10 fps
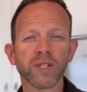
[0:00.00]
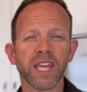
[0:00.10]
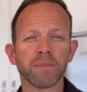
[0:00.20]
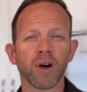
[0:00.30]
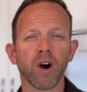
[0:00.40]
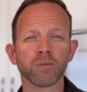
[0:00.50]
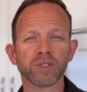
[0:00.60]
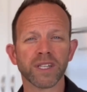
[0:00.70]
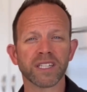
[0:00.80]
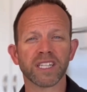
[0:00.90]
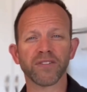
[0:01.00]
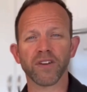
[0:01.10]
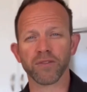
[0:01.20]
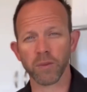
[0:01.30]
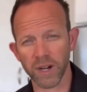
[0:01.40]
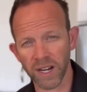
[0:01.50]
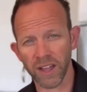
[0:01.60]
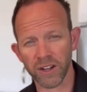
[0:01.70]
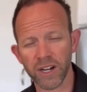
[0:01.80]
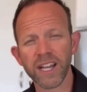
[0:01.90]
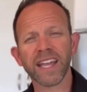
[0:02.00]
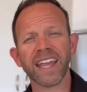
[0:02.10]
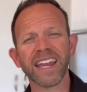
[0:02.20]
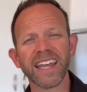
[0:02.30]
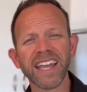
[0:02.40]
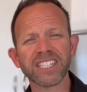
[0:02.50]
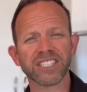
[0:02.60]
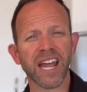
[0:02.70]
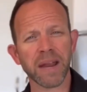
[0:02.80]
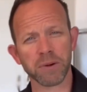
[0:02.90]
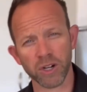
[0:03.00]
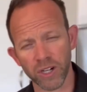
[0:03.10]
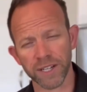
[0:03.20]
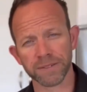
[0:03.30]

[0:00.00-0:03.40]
keep the homes looking different from one another in each neighborhood.